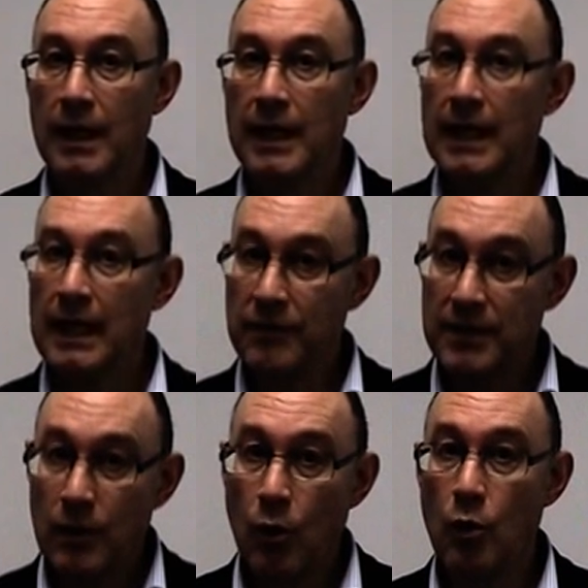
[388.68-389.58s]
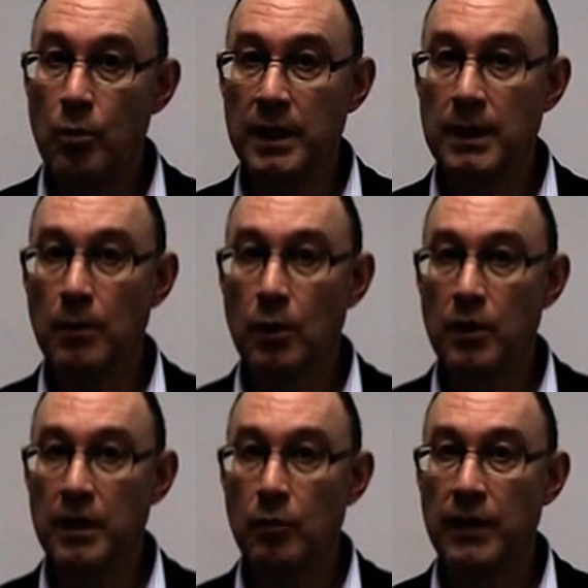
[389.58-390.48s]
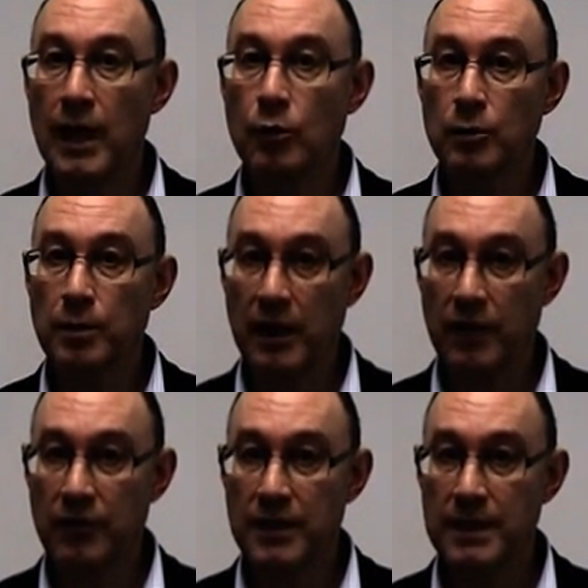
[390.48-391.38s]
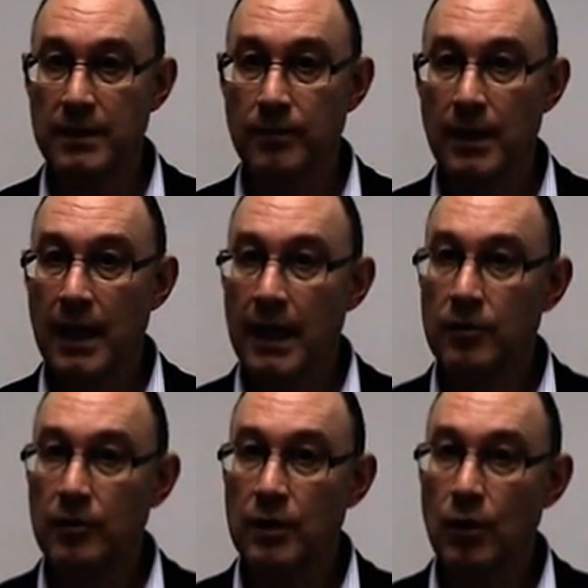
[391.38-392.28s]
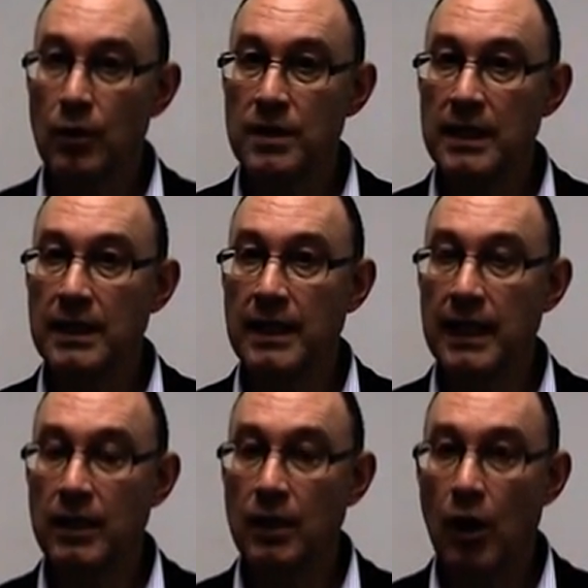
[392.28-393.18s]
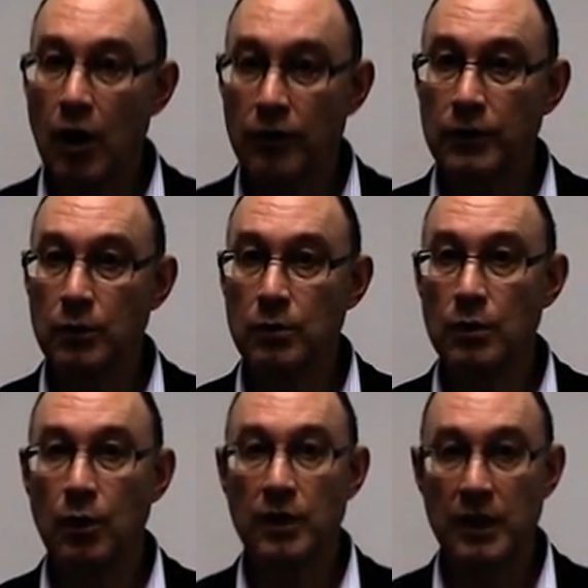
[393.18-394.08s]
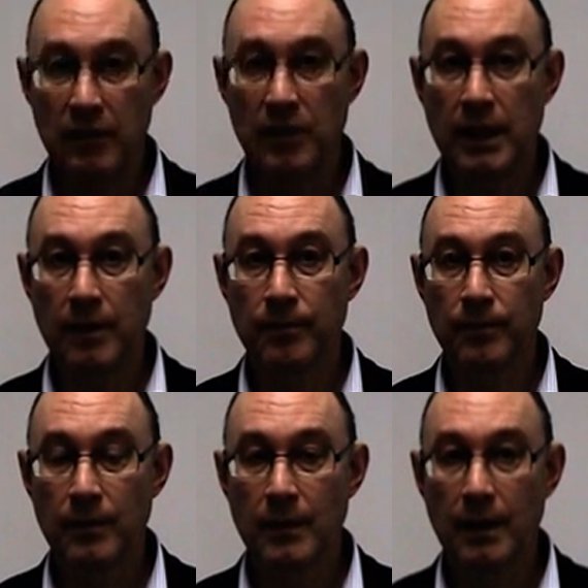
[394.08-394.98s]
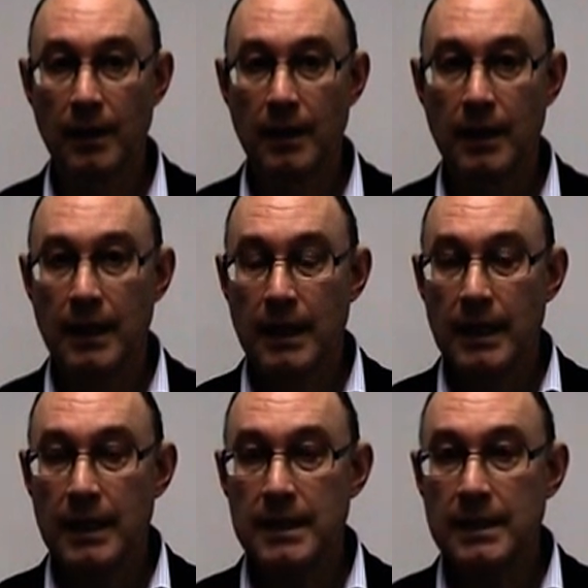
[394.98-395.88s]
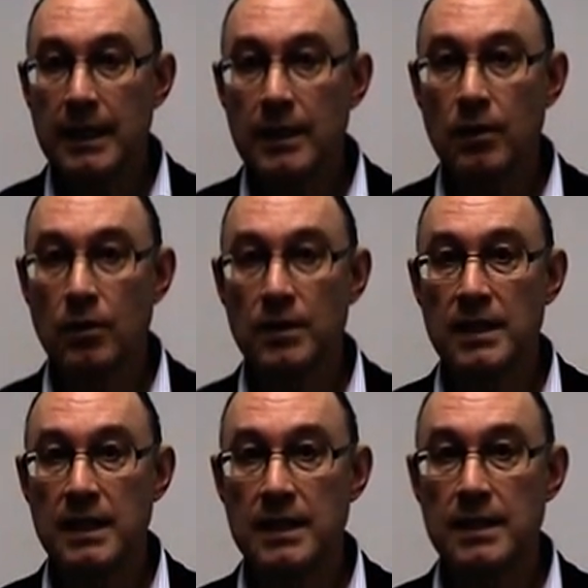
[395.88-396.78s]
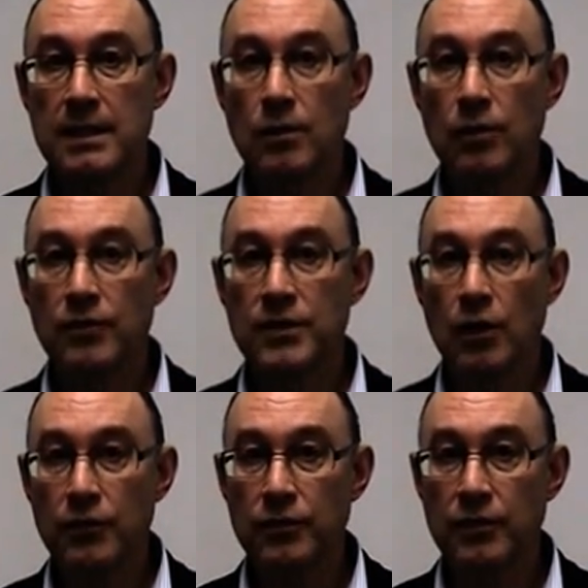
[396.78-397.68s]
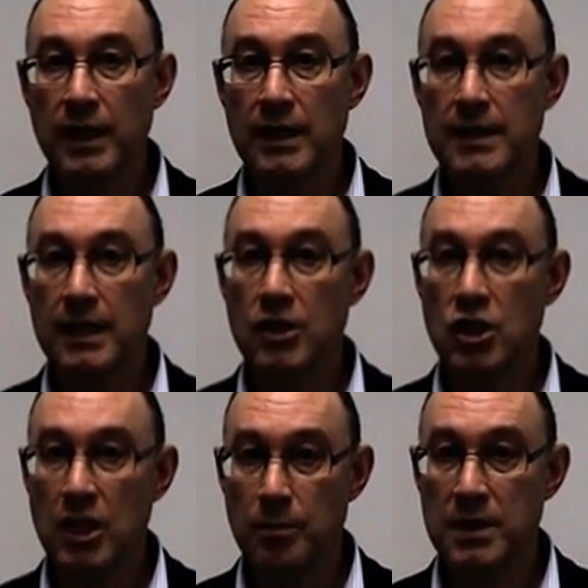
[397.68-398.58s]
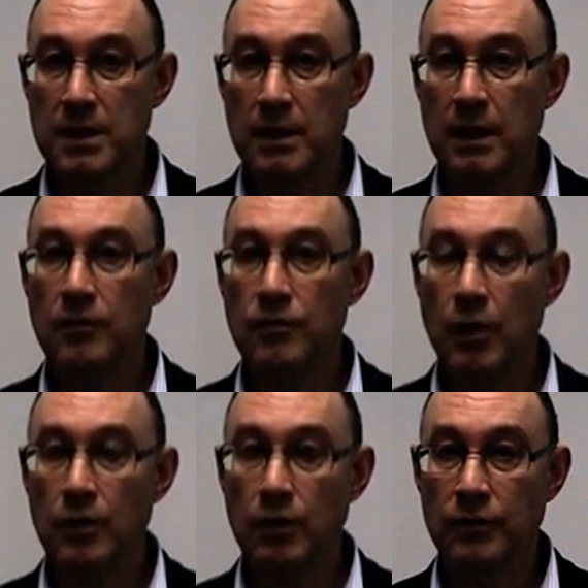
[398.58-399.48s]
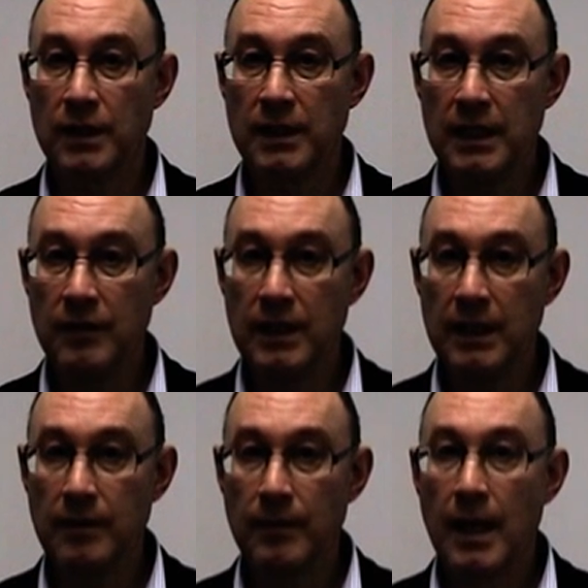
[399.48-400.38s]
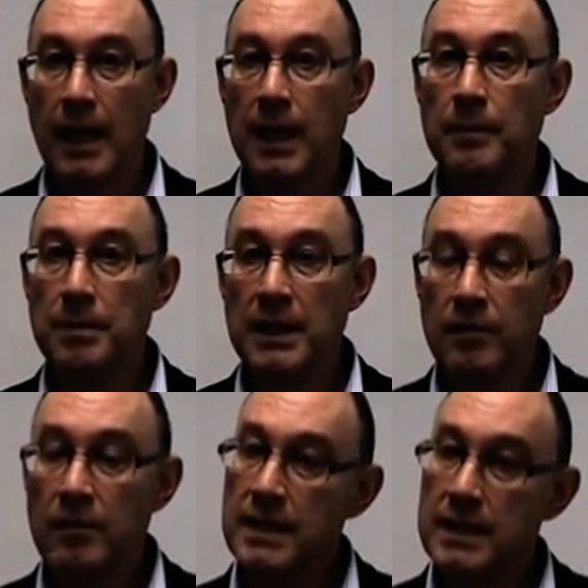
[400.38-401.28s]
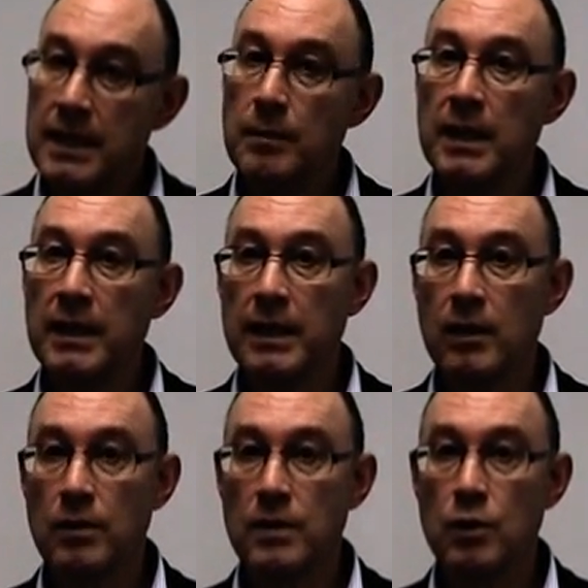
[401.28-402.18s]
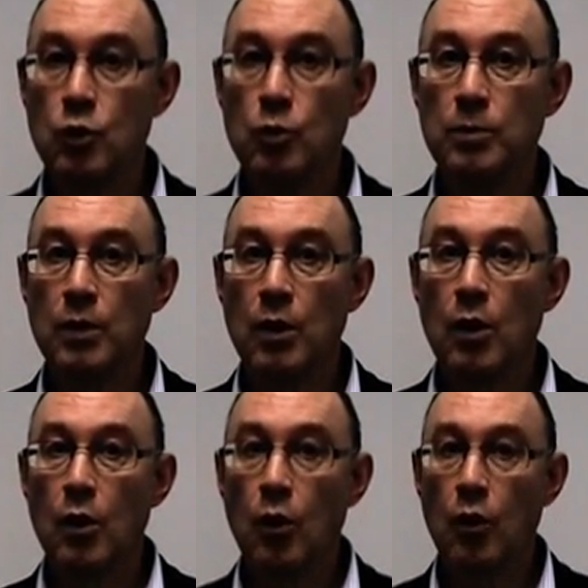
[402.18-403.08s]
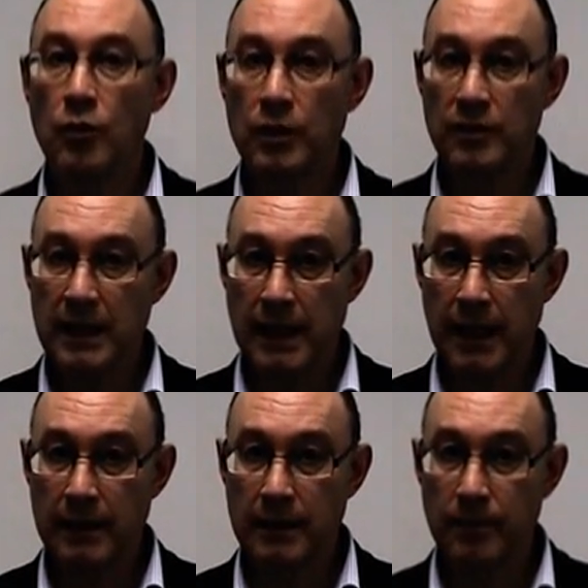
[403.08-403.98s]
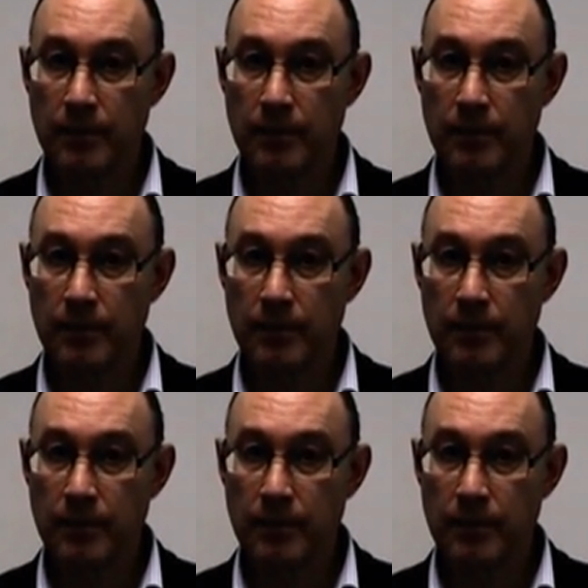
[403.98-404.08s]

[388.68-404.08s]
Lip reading: He leaves home in the morning without breakfast and returns in the late afternoon or evening. His dinner consists of soft drinks and chips in front of the TV, and beer is seemingly consumed over the weekend.